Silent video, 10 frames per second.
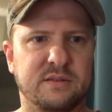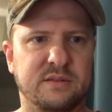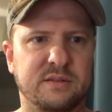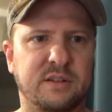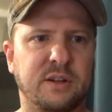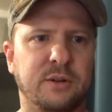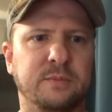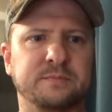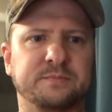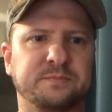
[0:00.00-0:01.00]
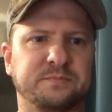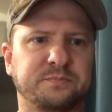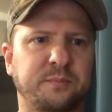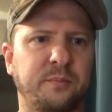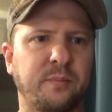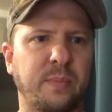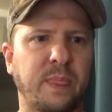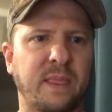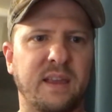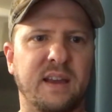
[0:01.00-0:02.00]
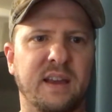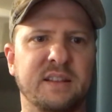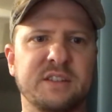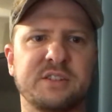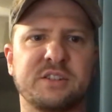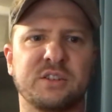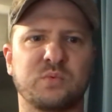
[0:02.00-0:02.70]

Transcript: So, and this is just